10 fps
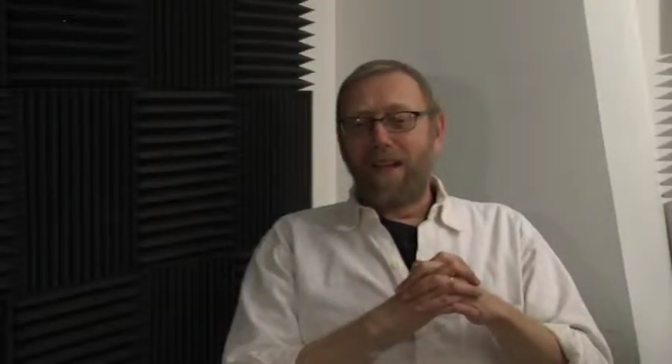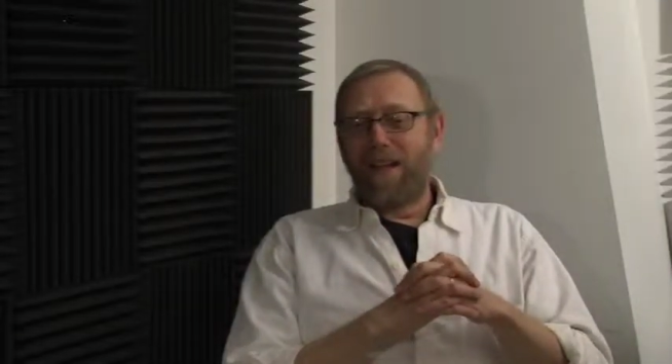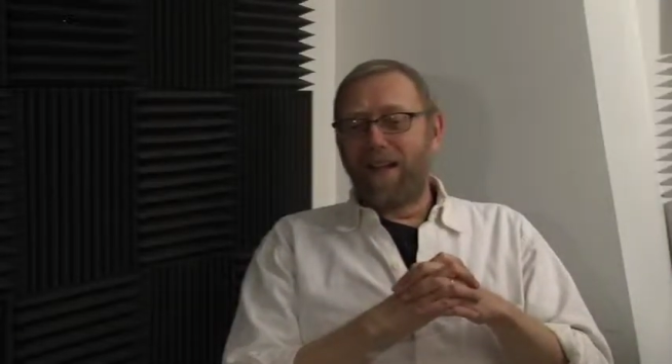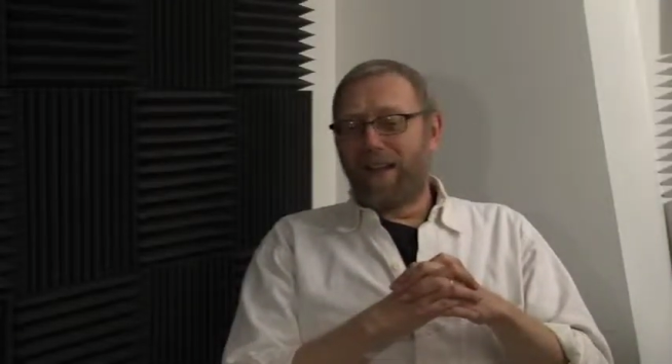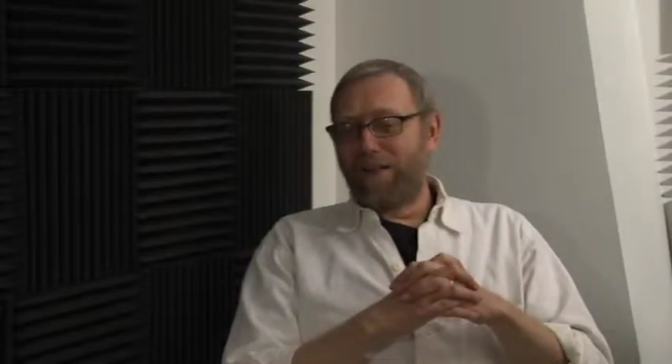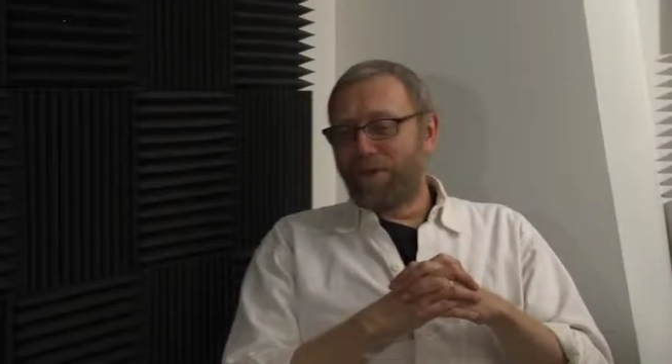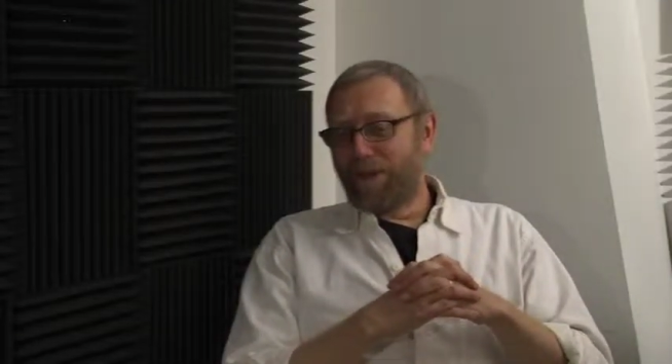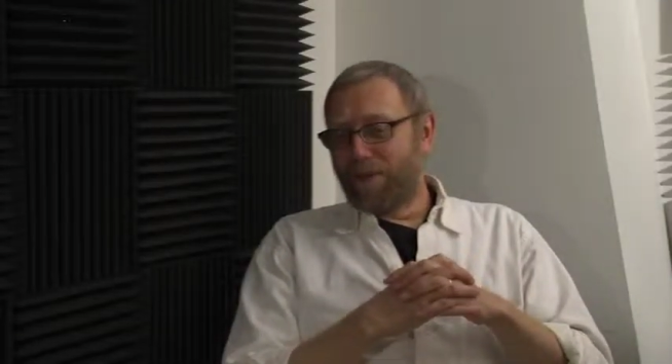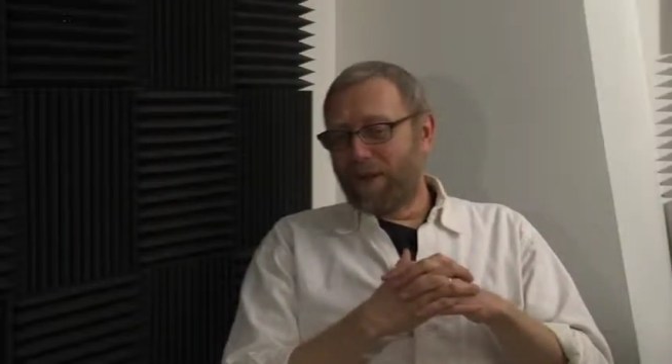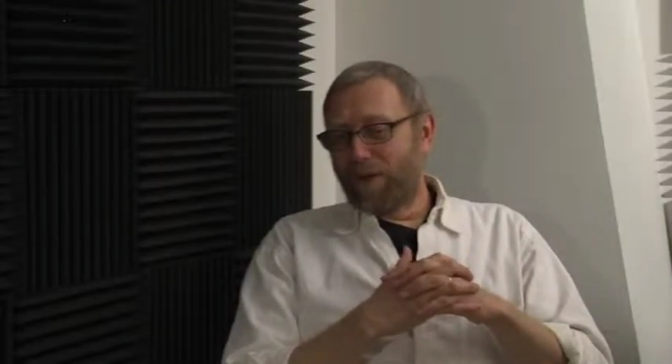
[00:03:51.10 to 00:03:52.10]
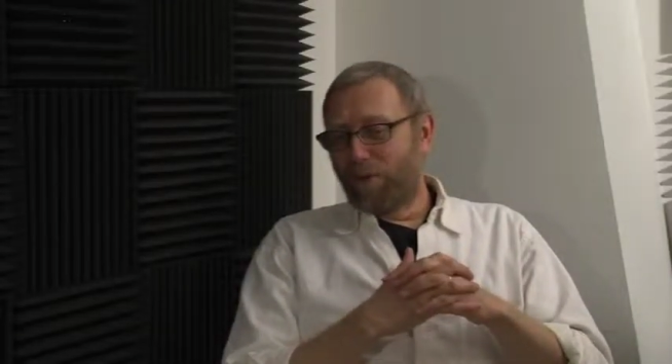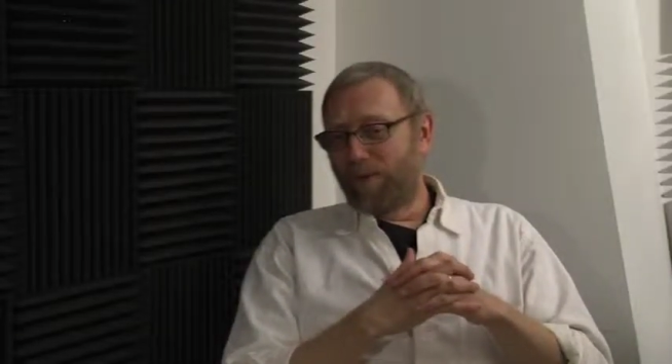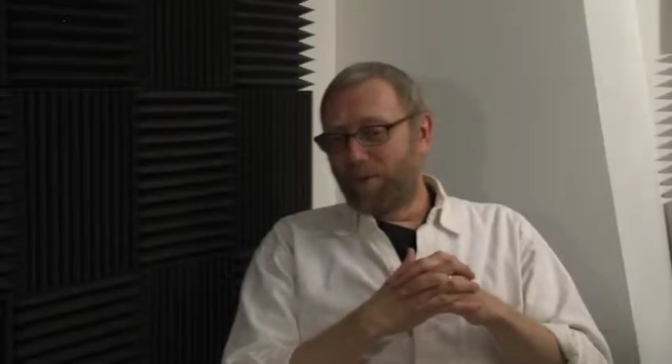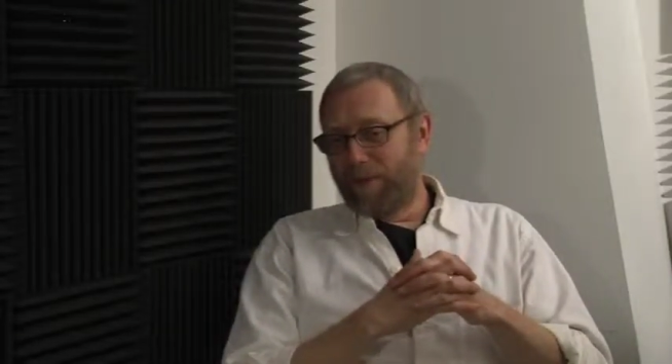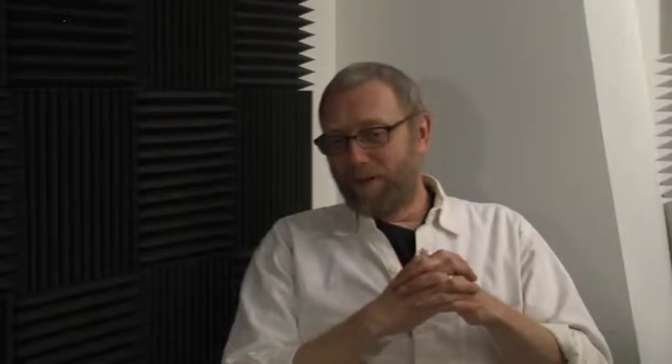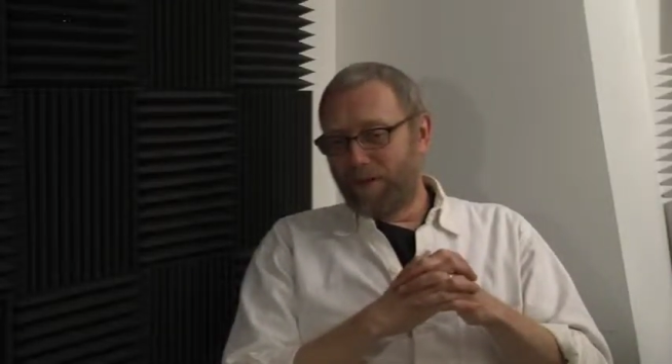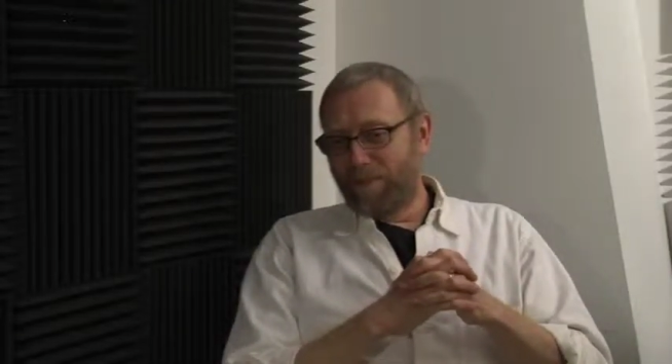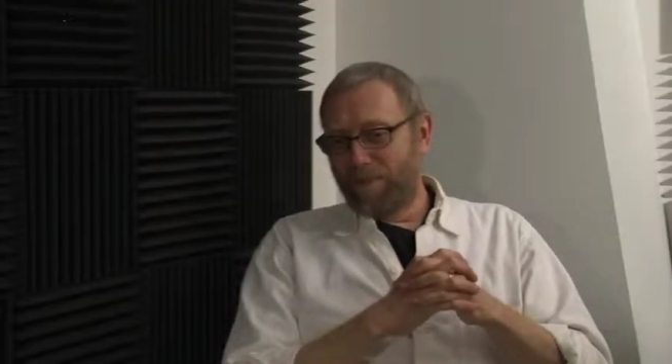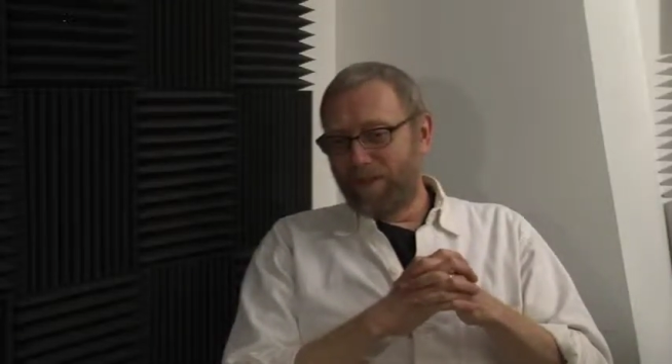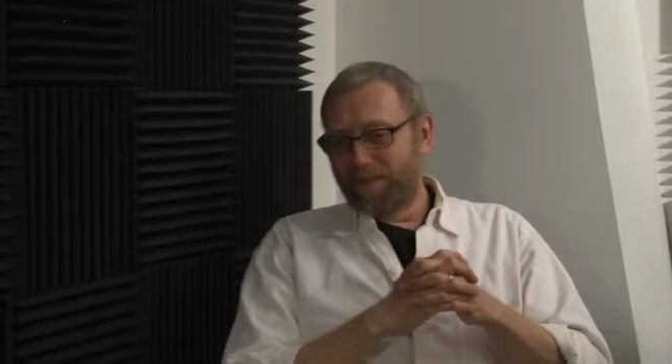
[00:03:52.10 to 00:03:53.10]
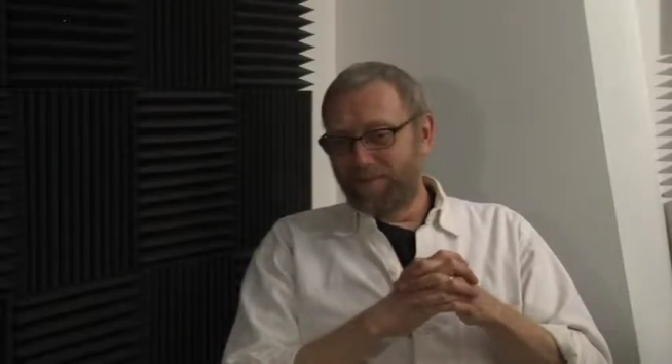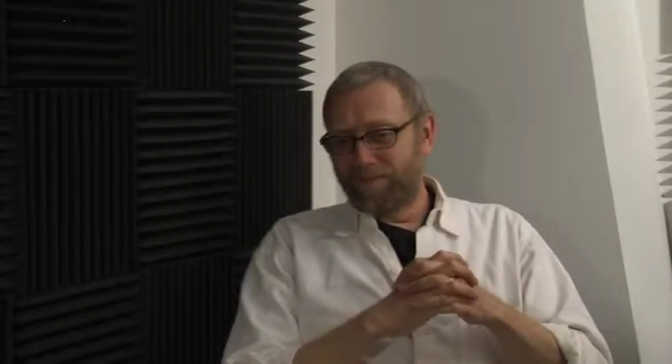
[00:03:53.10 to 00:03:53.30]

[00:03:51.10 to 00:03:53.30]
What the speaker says: I don't think my art will be remembered.